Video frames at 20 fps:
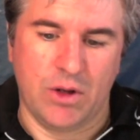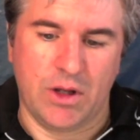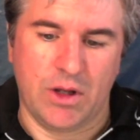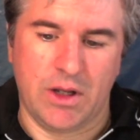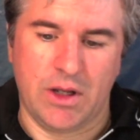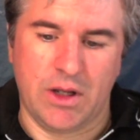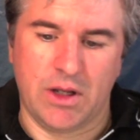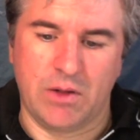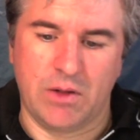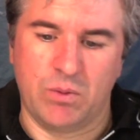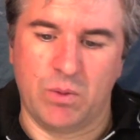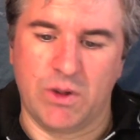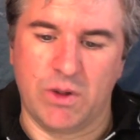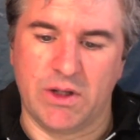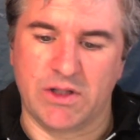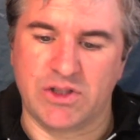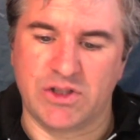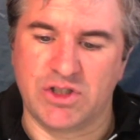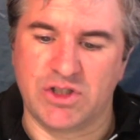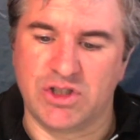in
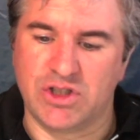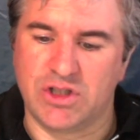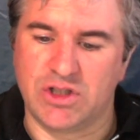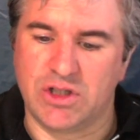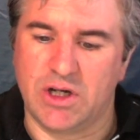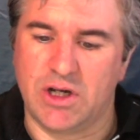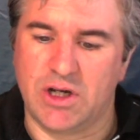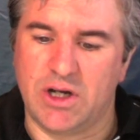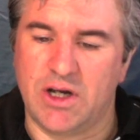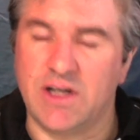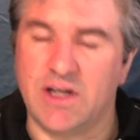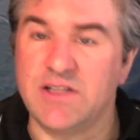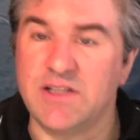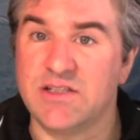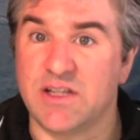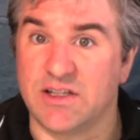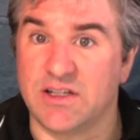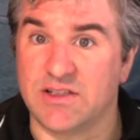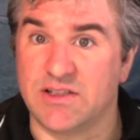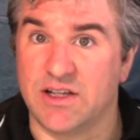which
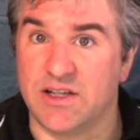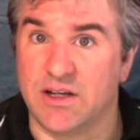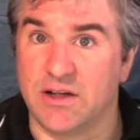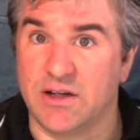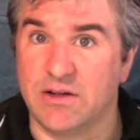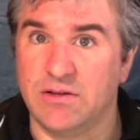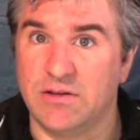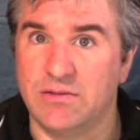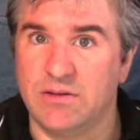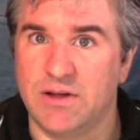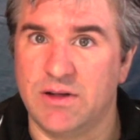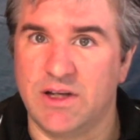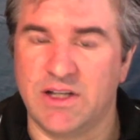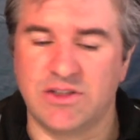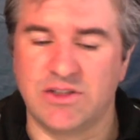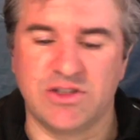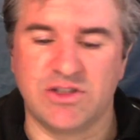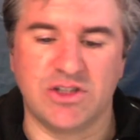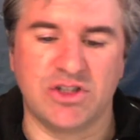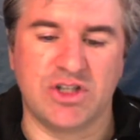Aza-san
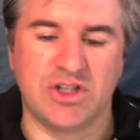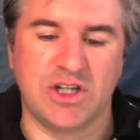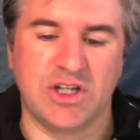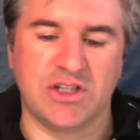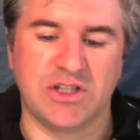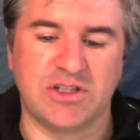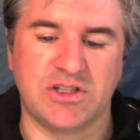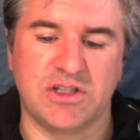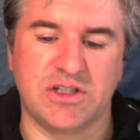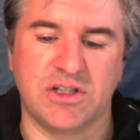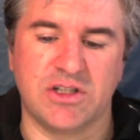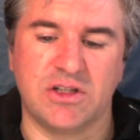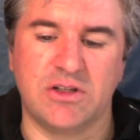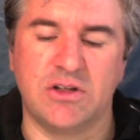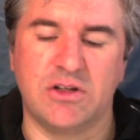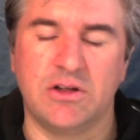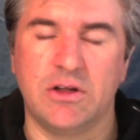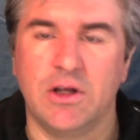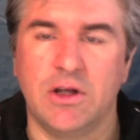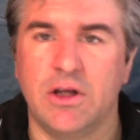has suggested